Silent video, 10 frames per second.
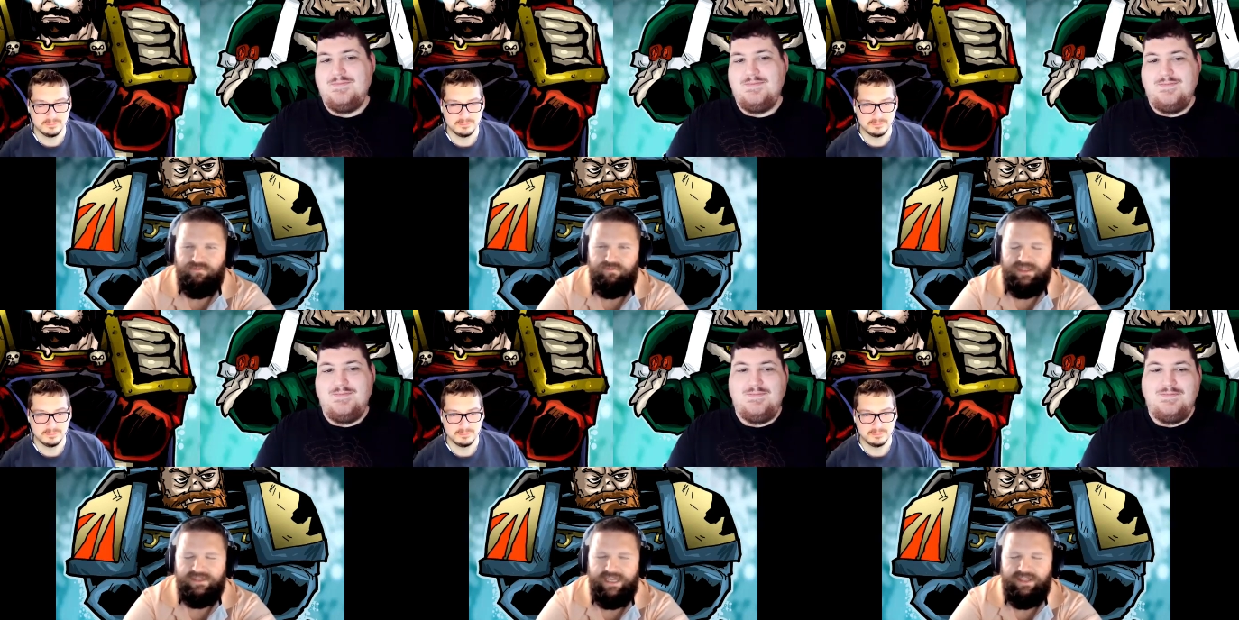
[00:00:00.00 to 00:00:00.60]

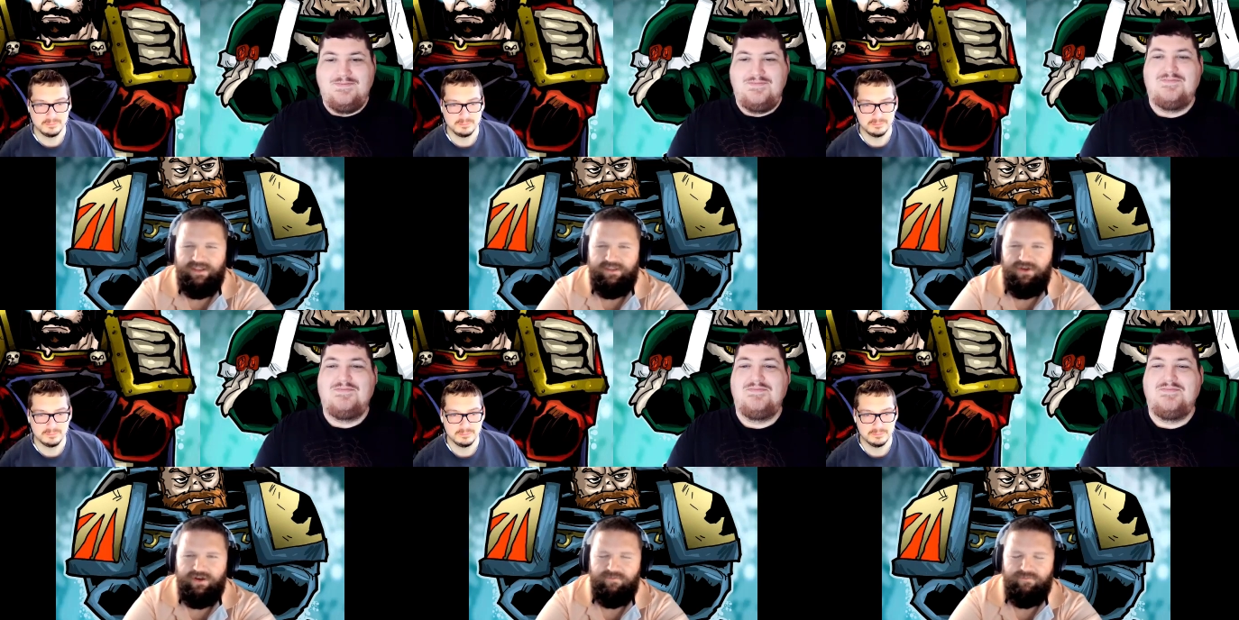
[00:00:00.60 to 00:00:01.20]
Speaker 1: insanely thought
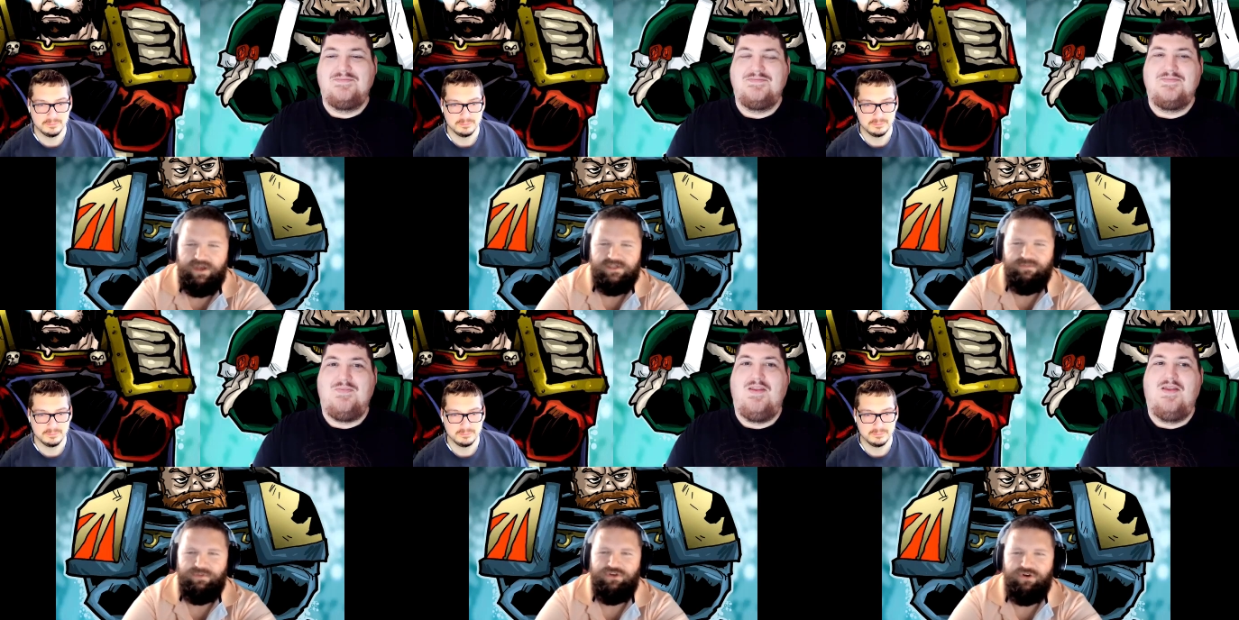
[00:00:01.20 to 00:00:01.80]
of
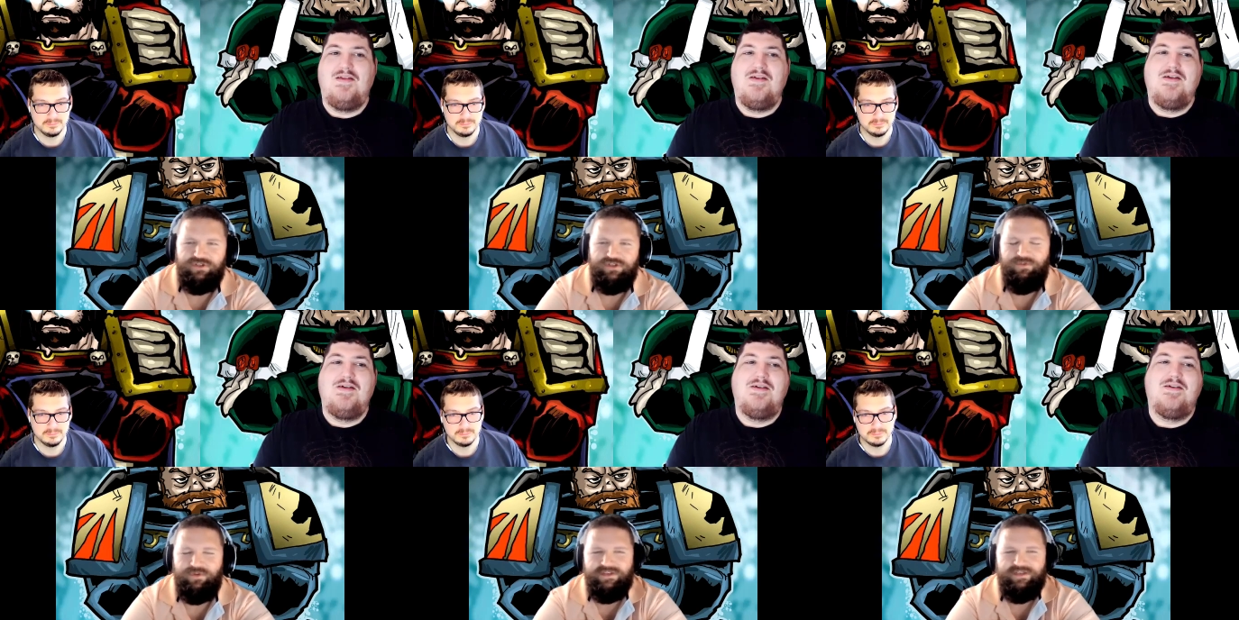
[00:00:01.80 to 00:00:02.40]
possibly charging with
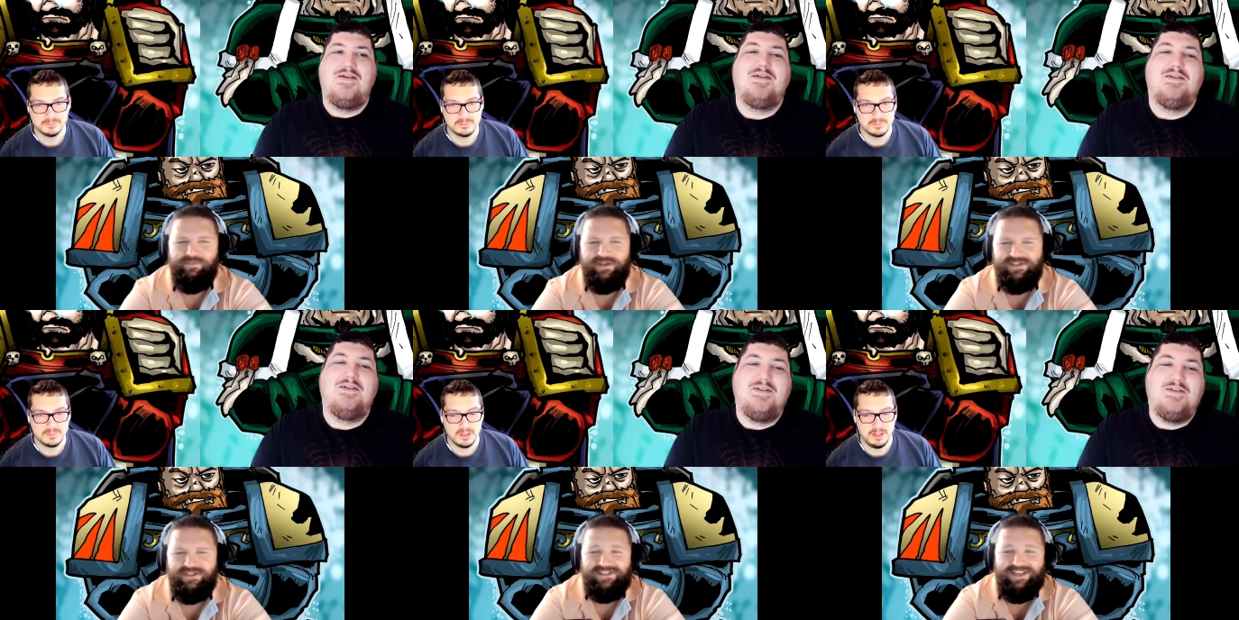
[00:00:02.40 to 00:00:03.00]
the
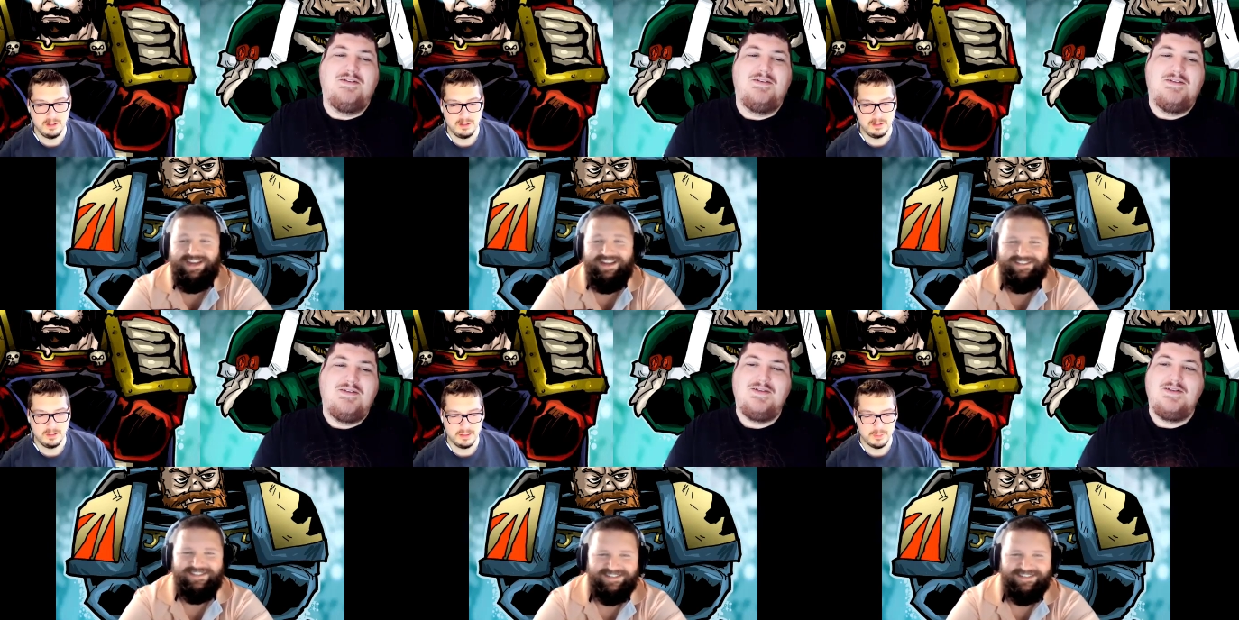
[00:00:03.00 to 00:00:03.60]
Tempestus Scions. Ah,
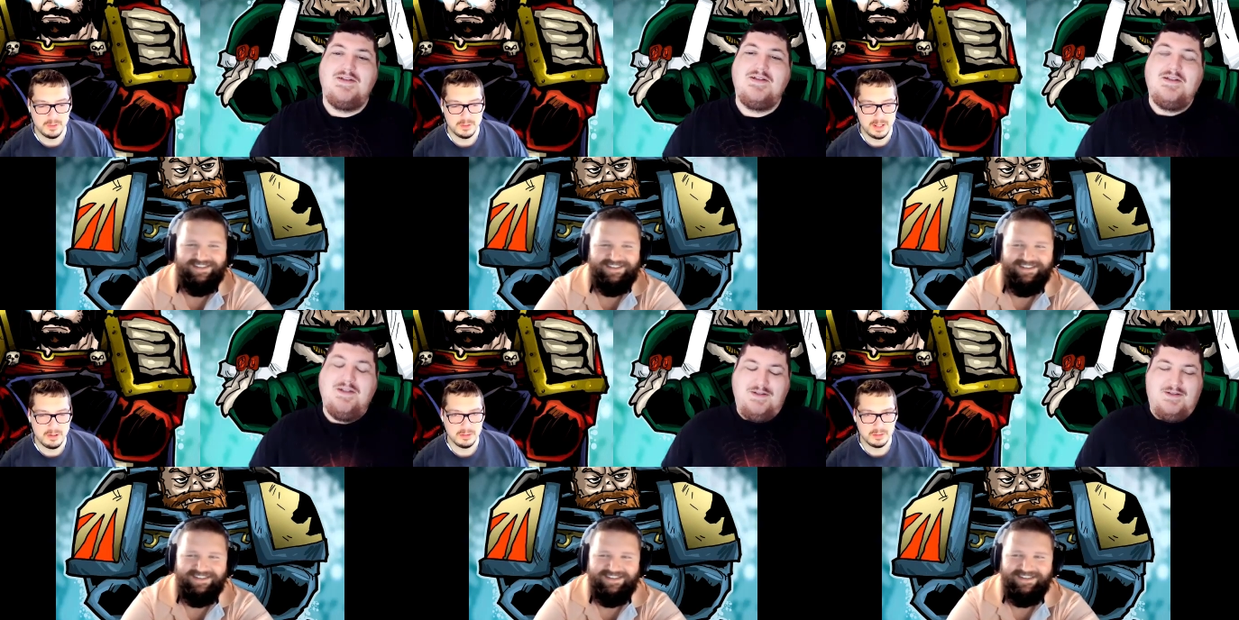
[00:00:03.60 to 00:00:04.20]
Speaker 2: come on
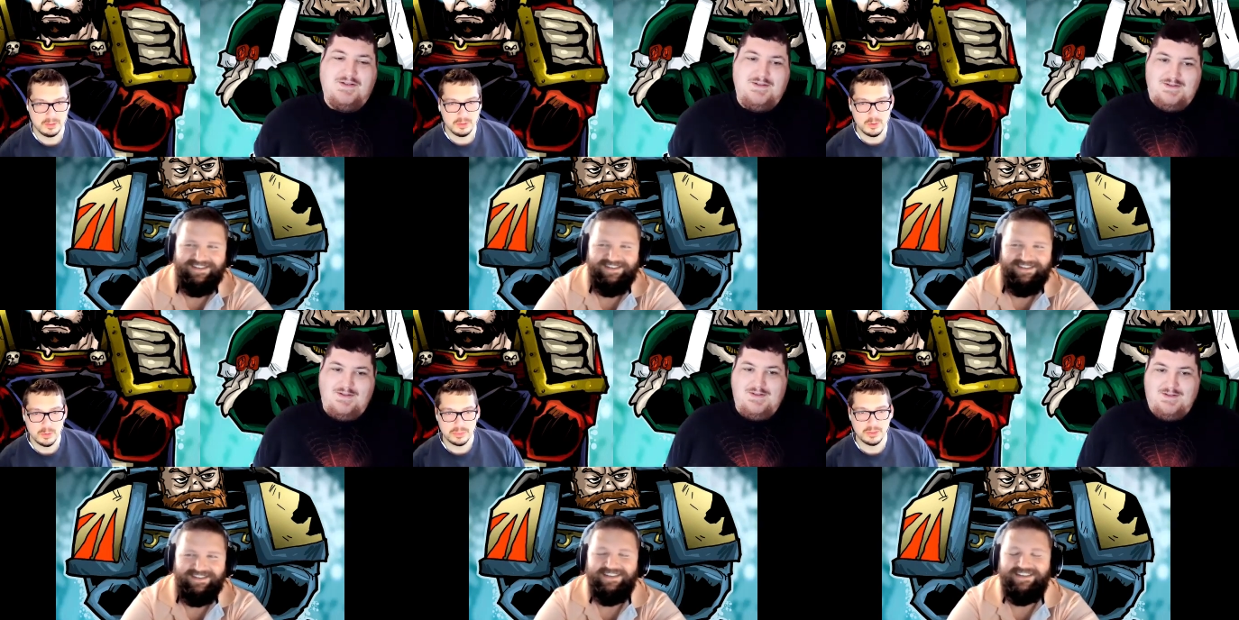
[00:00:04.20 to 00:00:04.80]
now. You
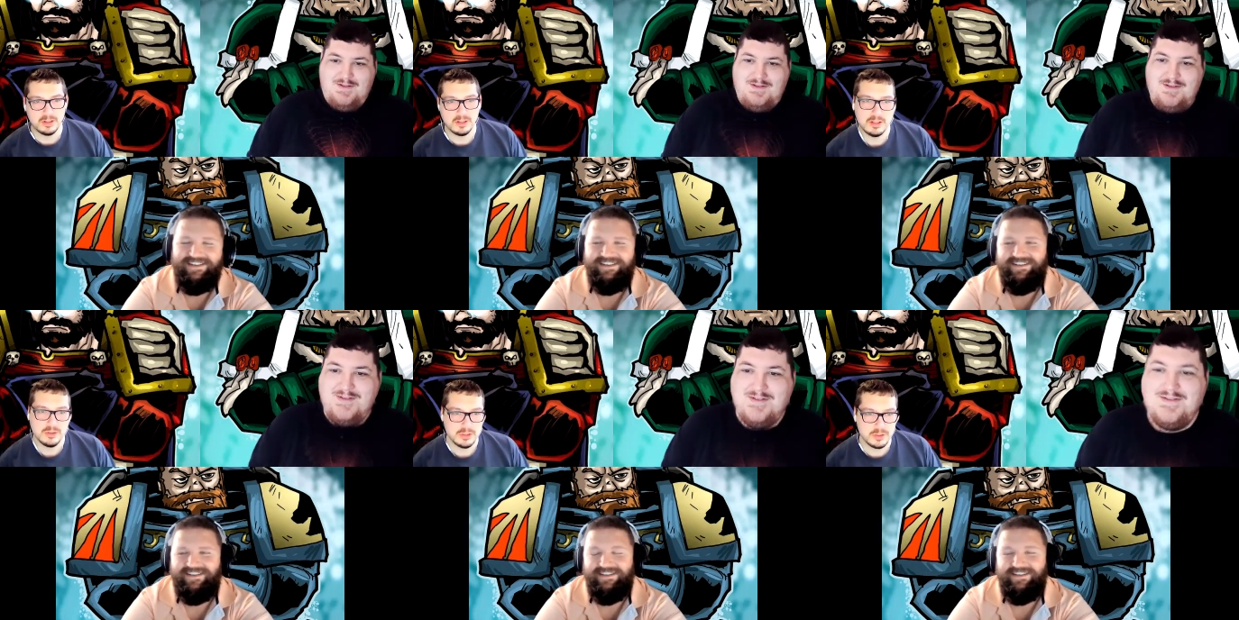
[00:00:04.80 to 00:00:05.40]
know in third
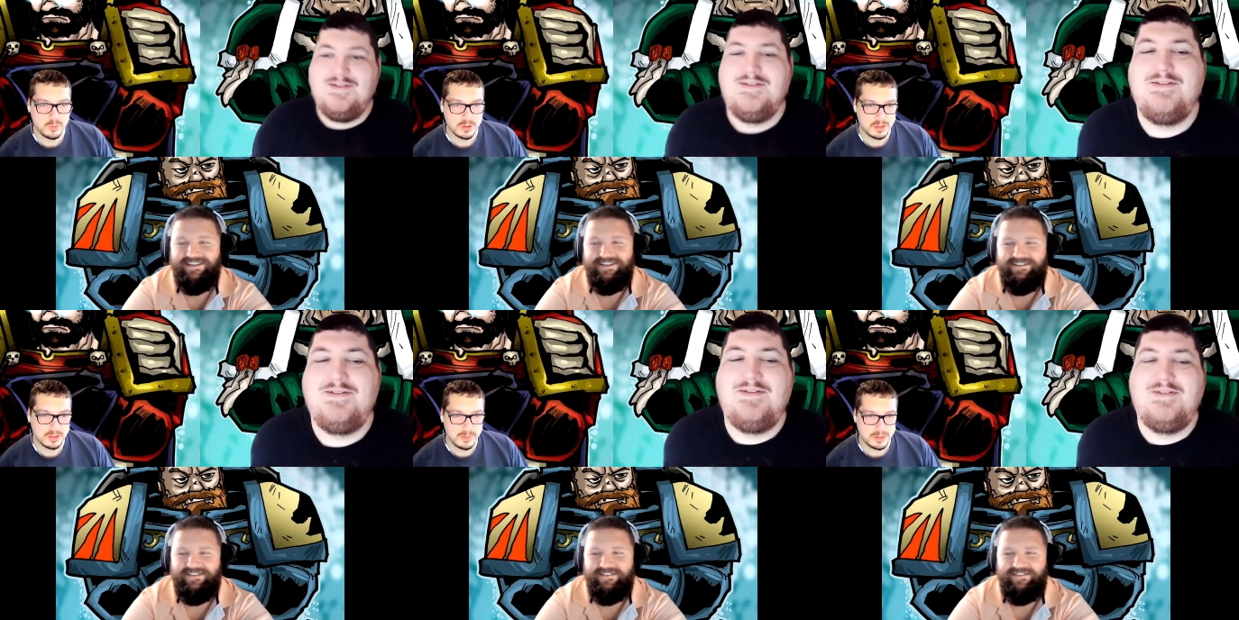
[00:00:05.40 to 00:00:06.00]
edition you wanted
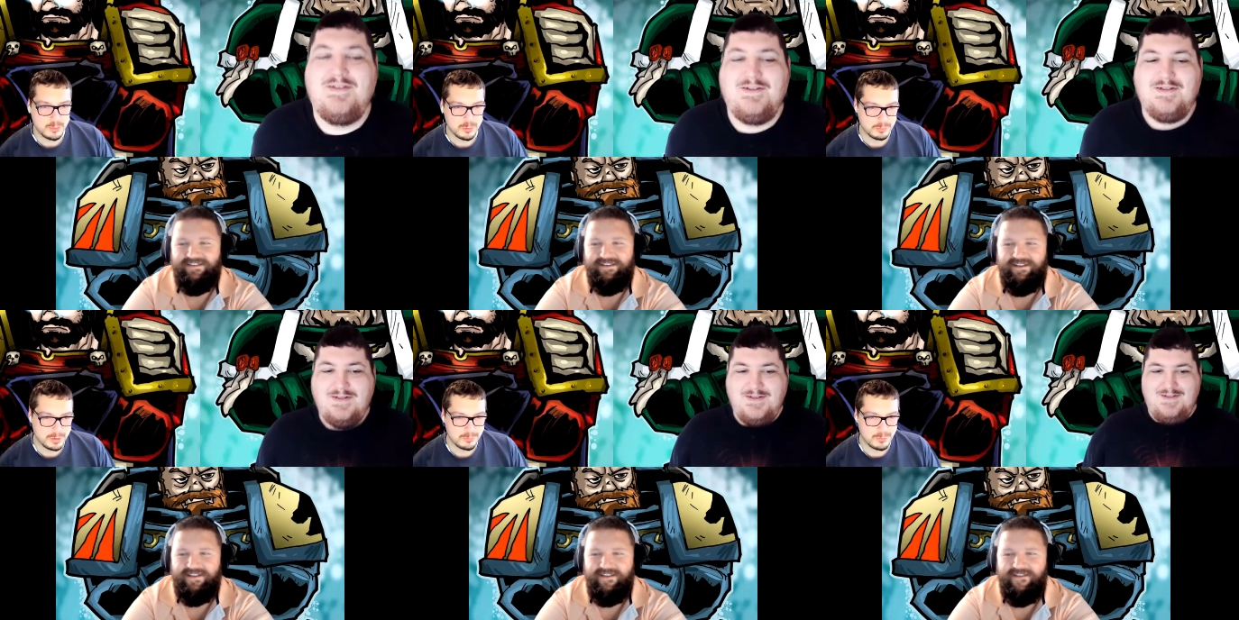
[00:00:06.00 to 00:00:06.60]
to make a whole
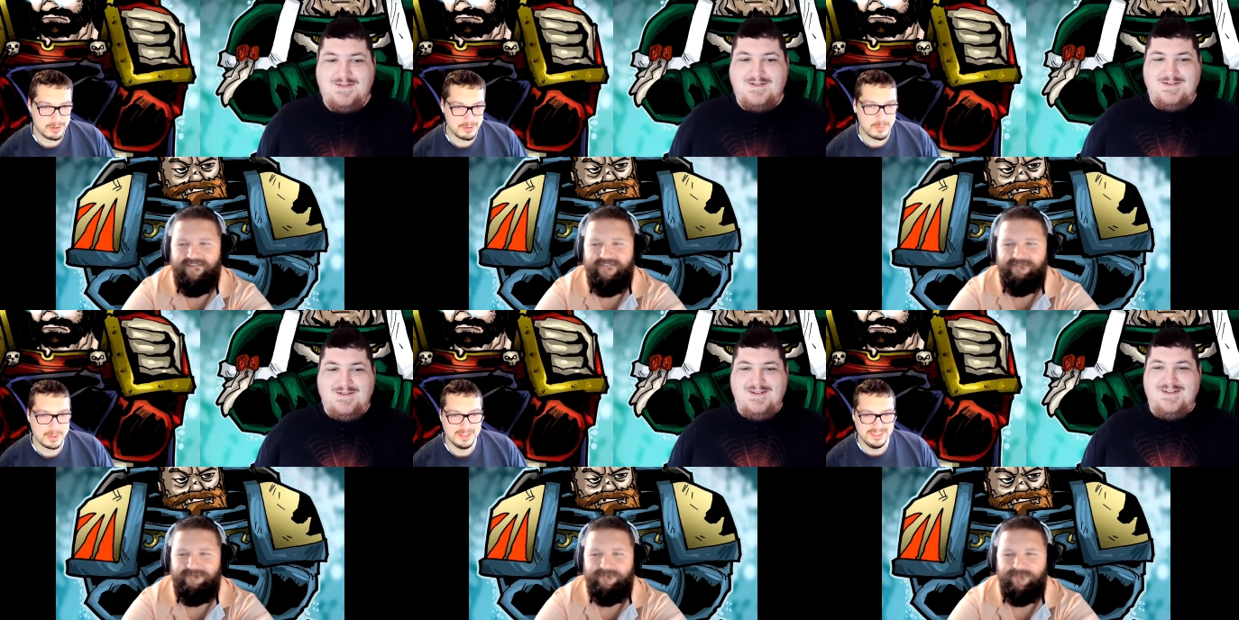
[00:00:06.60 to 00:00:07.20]
Rough Rider army.